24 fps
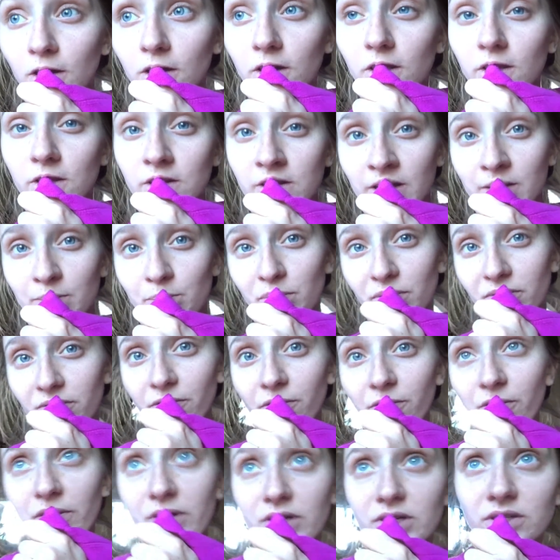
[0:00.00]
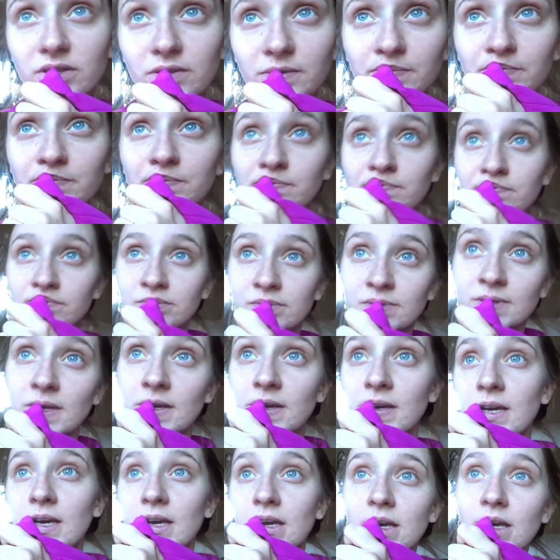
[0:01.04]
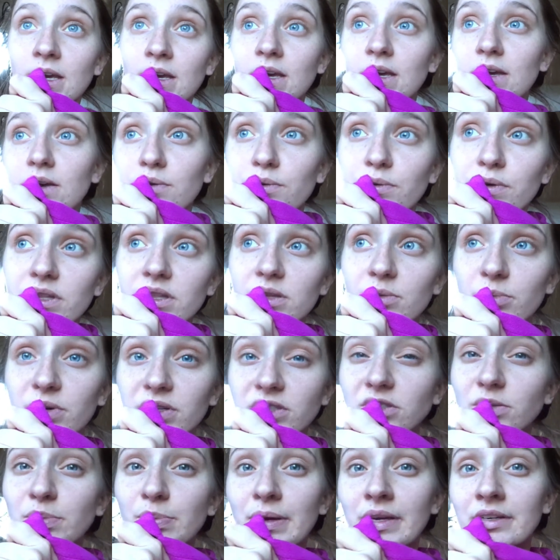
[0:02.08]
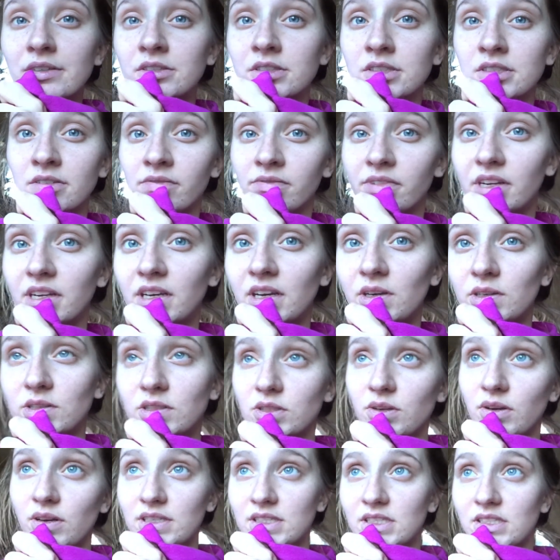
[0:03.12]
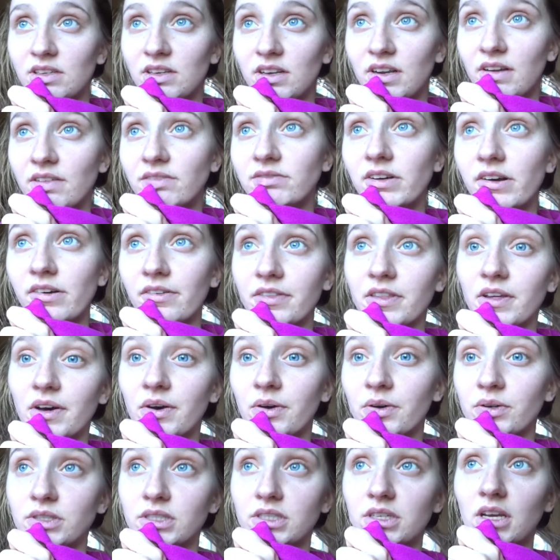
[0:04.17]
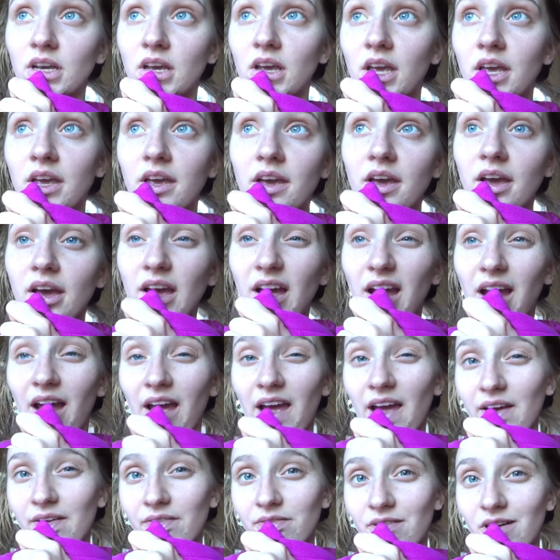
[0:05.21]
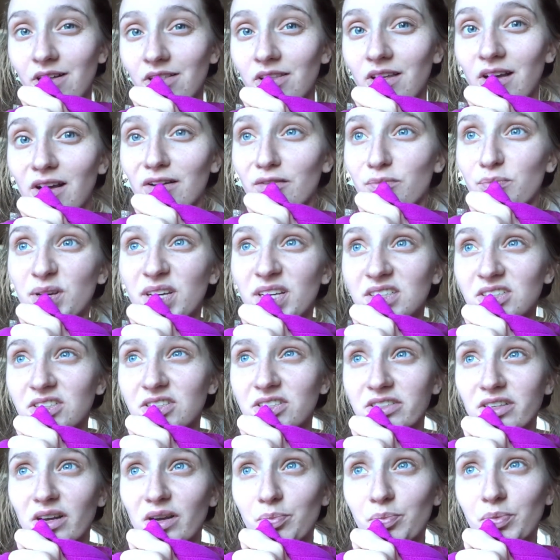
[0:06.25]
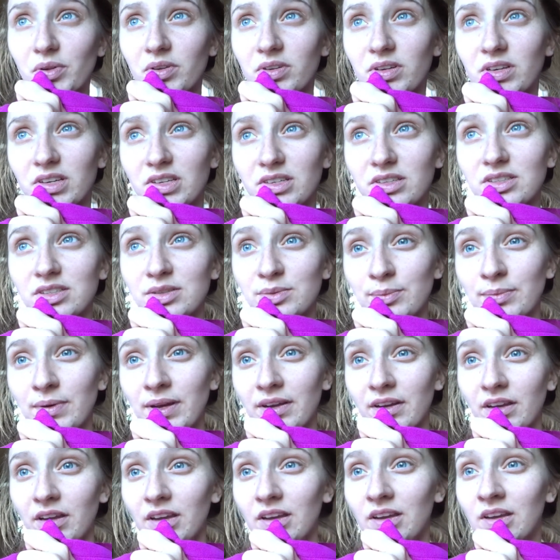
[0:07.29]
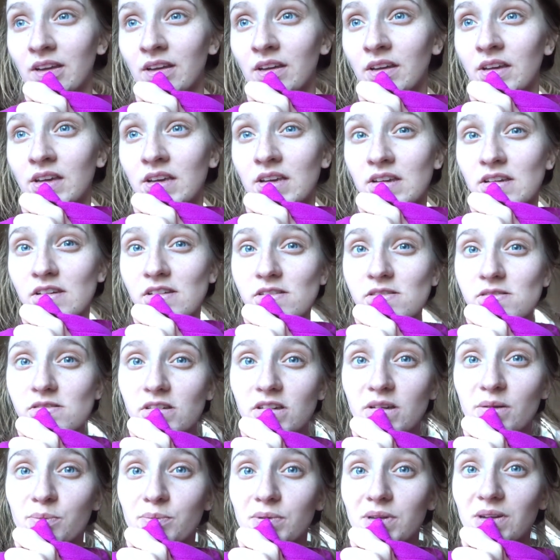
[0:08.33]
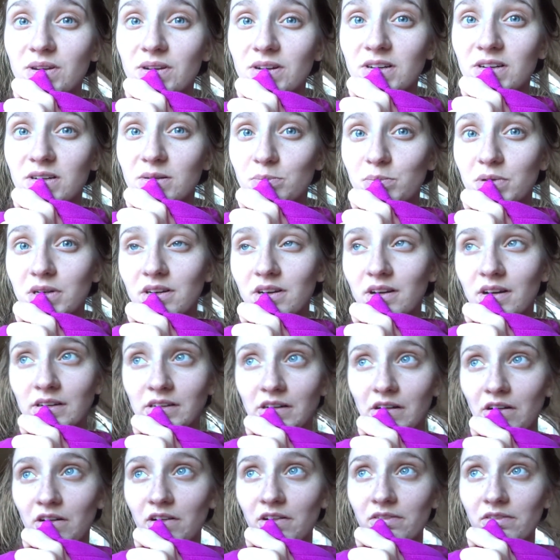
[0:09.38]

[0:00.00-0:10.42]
the night before with a bunch of pictures and videos, so I still have all those. I have a lot of pictures uploaded to my computer, but not all